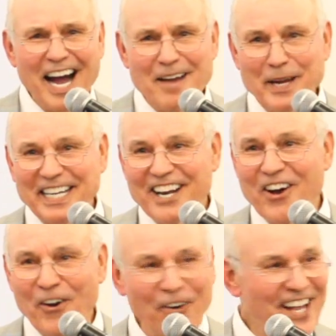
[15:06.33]
I mean, you
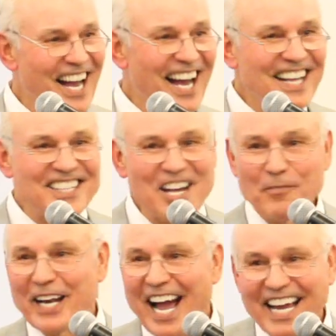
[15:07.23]
know,
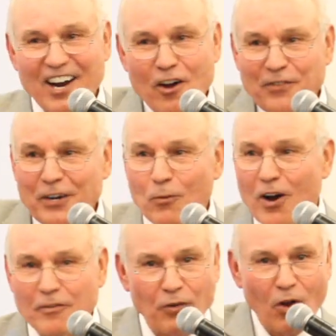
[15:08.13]
something, I got off on the
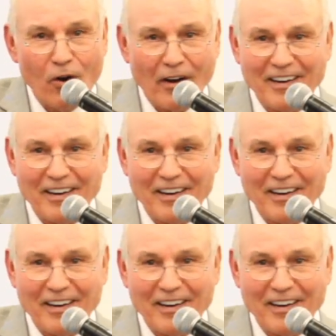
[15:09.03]
wrong floor.